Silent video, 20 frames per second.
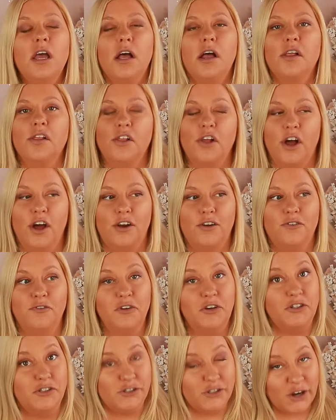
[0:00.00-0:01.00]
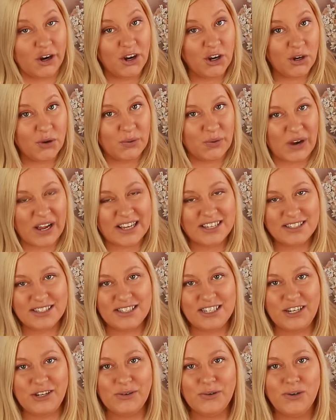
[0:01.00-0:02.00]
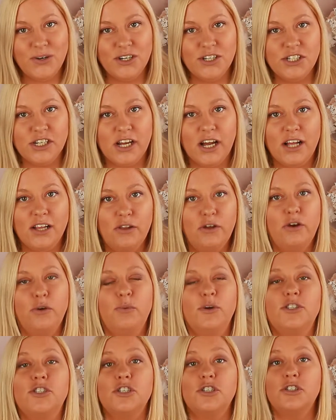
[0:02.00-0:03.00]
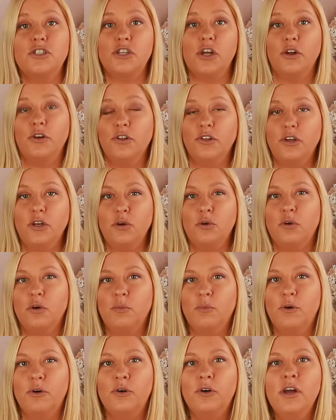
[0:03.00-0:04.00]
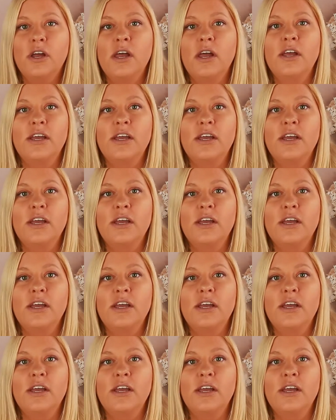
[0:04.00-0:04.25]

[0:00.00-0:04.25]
a lot of dark rusty orange color, which is totally normal,